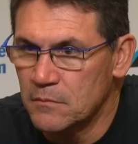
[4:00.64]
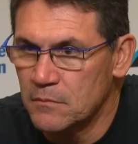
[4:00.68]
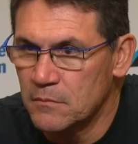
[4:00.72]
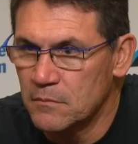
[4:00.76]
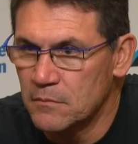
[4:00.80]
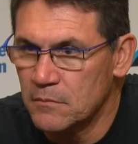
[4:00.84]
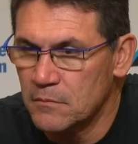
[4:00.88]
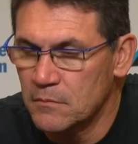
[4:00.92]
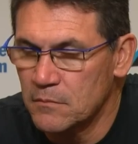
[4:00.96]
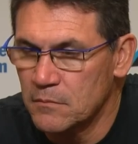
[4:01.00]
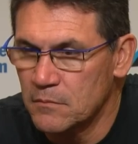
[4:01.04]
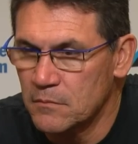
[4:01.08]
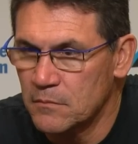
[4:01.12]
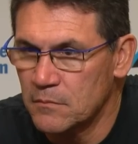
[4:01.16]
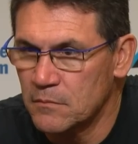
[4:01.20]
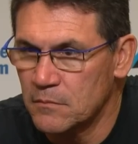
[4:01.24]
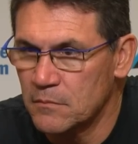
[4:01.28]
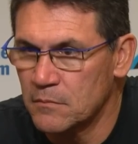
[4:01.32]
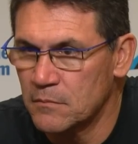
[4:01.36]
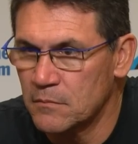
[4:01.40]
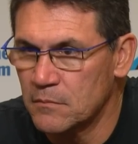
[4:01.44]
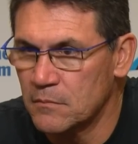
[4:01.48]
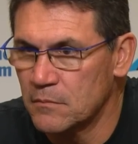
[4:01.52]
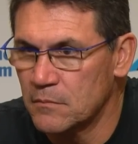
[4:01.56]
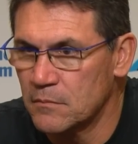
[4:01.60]
Maybe he just
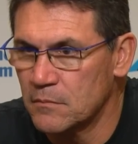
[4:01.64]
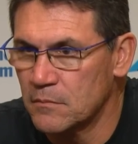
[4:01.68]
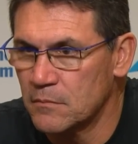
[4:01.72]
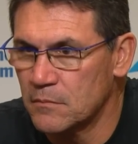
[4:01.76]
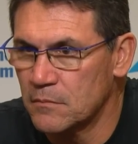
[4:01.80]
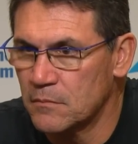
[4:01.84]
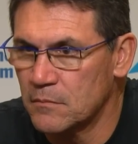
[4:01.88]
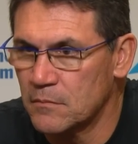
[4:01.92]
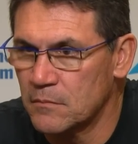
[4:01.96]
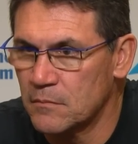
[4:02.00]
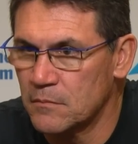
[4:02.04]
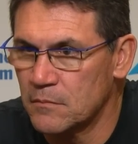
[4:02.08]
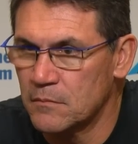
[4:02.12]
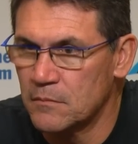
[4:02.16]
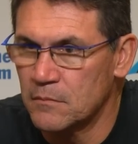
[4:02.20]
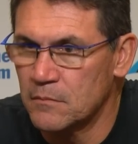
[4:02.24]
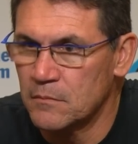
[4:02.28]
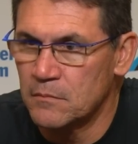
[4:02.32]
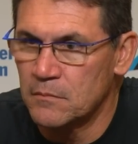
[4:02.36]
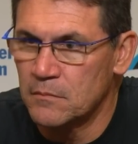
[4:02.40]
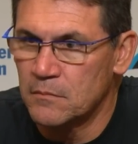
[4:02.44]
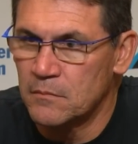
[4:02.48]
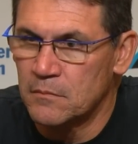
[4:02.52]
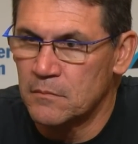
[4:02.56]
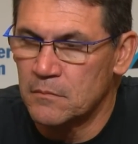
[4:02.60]
doesn't talk a lot, but he
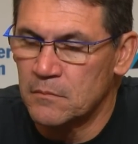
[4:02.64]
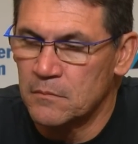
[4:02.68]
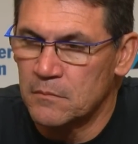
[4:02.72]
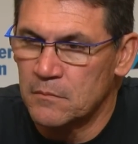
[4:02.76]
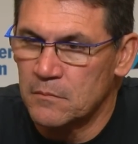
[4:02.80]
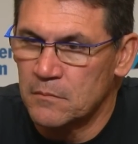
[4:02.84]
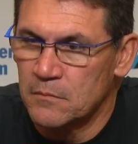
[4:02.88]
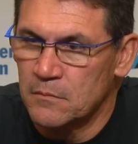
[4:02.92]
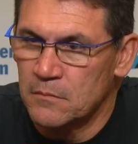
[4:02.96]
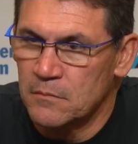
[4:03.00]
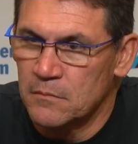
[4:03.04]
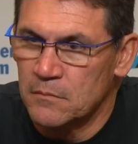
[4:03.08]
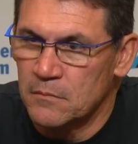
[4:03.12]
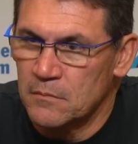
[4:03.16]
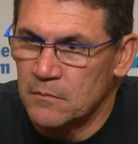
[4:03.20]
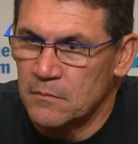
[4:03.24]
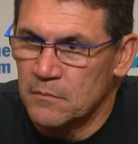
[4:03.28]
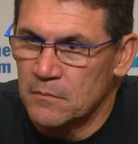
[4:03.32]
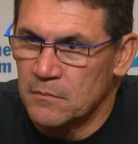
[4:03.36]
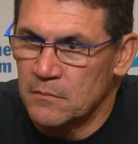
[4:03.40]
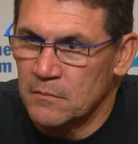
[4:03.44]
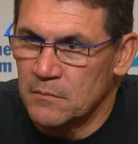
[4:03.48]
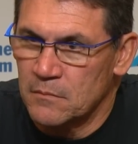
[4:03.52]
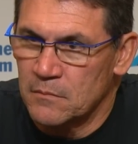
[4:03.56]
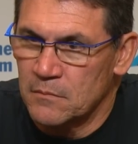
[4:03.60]
just kind of goes about his
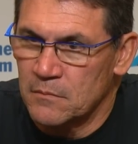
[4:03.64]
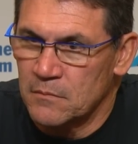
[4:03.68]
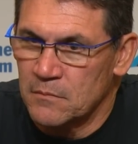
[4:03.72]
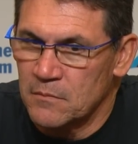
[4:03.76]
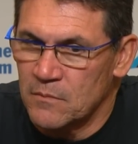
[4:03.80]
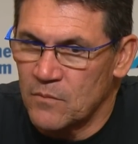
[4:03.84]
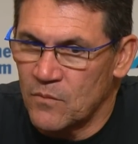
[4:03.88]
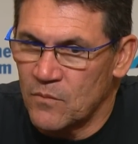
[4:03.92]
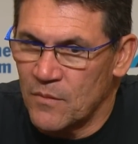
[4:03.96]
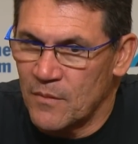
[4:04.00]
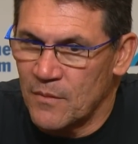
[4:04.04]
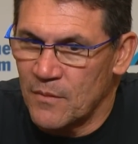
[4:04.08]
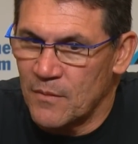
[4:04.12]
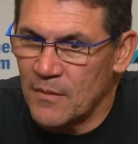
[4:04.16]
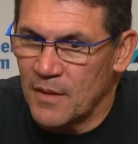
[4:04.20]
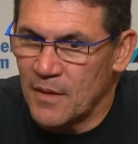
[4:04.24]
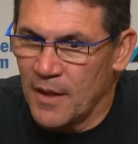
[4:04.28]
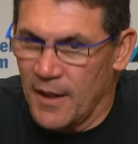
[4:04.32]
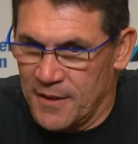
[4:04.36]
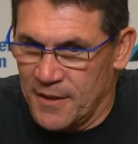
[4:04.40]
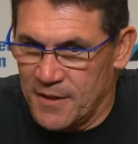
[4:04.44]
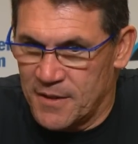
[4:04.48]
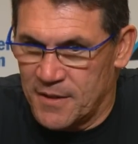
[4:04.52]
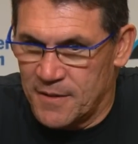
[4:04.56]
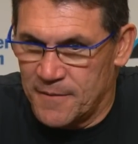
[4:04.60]
business. I mean,
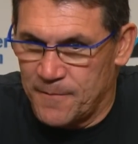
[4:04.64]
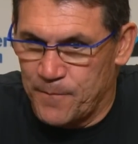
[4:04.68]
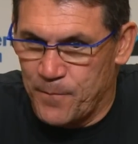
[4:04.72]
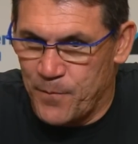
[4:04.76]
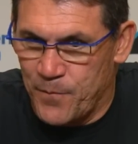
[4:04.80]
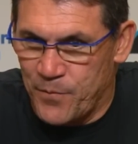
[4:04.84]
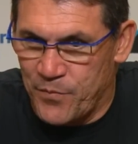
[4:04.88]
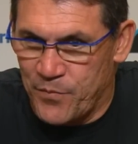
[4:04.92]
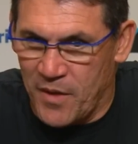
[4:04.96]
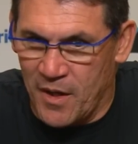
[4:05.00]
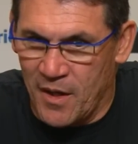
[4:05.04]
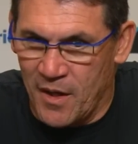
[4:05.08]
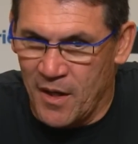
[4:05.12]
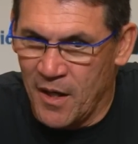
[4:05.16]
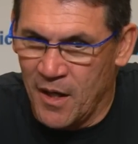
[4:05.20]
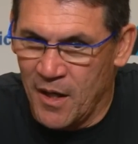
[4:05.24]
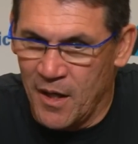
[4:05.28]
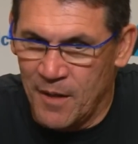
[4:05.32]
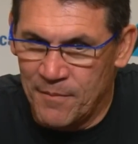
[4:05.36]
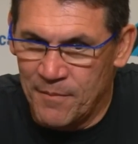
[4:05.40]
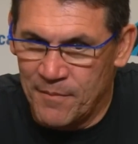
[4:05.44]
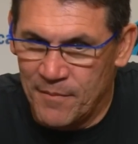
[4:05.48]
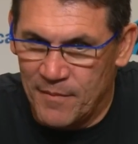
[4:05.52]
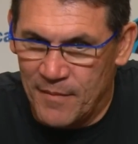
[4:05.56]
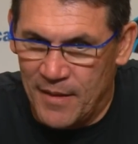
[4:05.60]
yes,
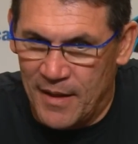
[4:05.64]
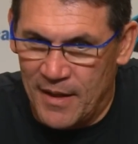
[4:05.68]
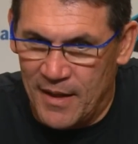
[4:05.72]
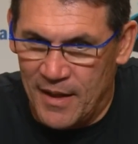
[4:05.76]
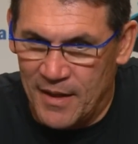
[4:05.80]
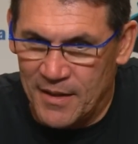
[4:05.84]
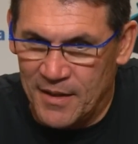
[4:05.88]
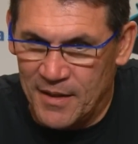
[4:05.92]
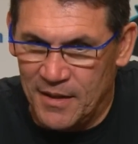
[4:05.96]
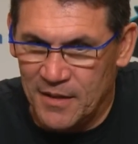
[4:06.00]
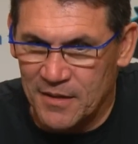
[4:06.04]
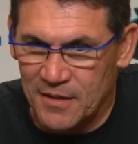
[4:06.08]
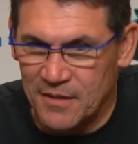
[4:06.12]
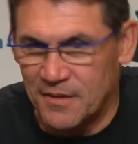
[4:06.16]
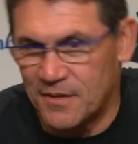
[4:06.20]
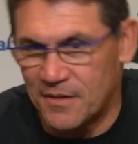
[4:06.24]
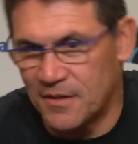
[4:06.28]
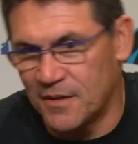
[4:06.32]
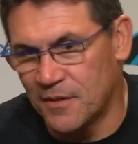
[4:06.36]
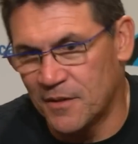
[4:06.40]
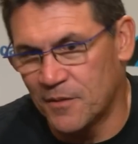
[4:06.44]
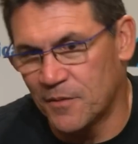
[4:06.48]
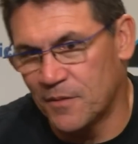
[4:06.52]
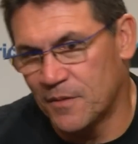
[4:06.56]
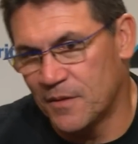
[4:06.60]
um, and, and, he is.
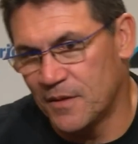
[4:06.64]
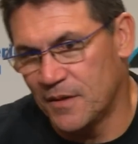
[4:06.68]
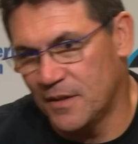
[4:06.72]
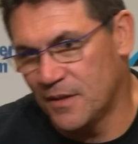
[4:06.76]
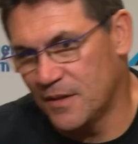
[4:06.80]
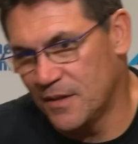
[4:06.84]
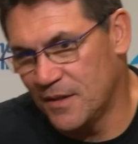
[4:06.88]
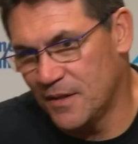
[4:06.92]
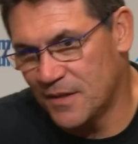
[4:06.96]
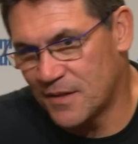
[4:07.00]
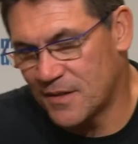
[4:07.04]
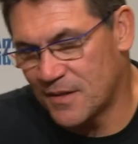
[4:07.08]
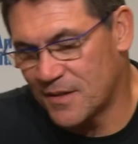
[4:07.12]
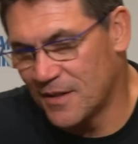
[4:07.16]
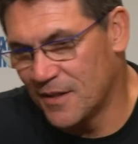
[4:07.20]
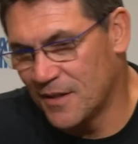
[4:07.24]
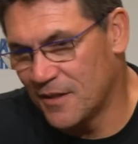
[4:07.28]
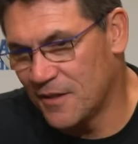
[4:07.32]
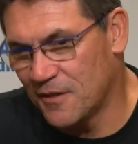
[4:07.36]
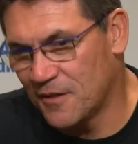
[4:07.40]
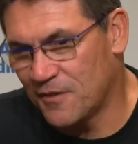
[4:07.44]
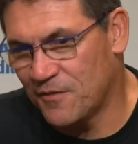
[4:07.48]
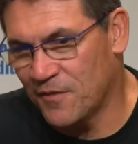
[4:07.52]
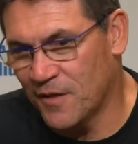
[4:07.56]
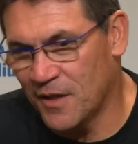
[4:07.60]
You know, he, he's.
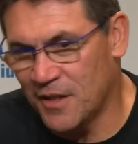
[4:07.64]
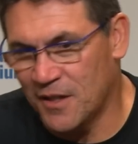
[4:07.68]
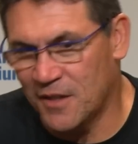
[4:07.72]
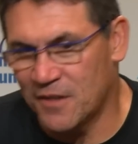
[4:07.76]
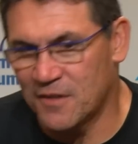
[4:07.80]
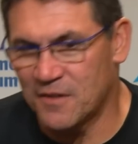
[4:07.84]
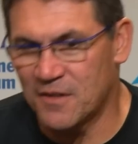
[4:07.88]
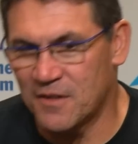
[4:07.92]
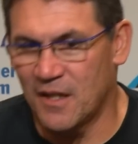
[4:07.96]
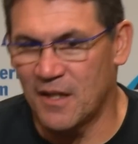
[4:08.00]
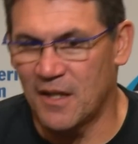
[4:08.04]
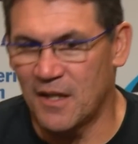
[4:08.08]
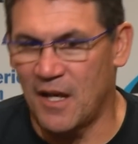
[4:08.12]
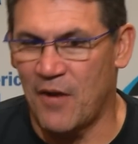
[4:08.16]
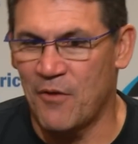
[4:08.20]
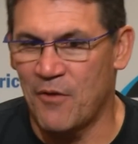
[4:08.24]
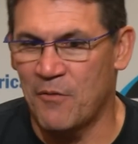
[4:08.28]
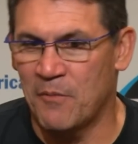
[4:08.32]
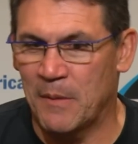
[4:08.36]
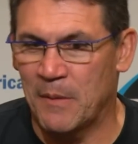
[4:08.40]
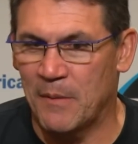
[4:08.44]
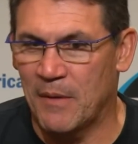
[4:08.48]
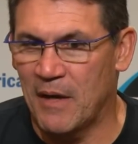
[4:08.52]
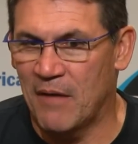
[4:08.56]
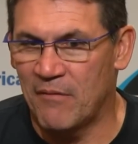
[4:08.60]
It, it's funny because I, I
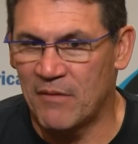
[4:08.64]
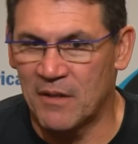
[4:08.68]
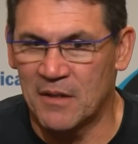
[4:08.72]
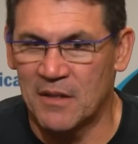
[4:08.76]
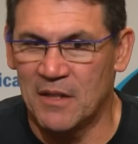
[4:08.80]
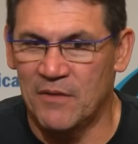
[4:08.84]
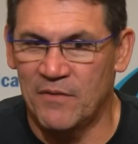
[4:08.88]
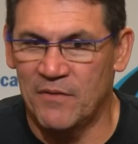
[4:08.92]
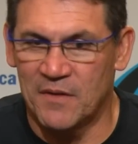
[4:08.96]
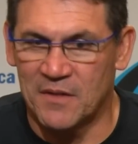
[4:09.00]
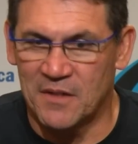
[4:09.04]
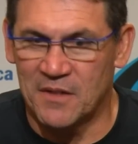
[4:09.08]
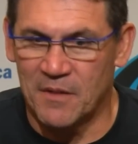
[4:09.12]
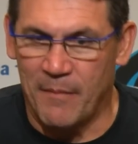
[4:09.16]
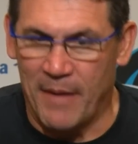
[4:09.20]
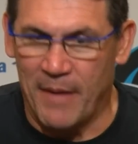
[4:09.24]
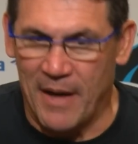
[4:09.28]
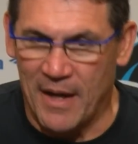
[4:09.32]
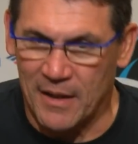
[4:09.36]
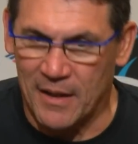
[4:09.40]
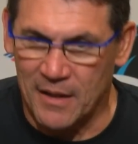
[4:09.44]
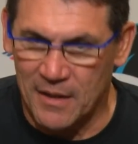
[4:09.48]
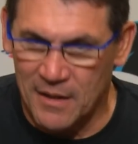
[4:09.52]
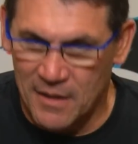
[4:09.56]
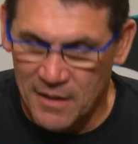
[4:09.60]
remember having a defensive
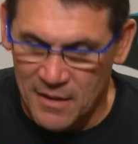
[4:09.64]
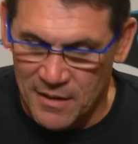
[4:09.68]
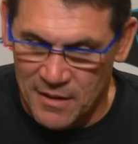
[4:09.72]
back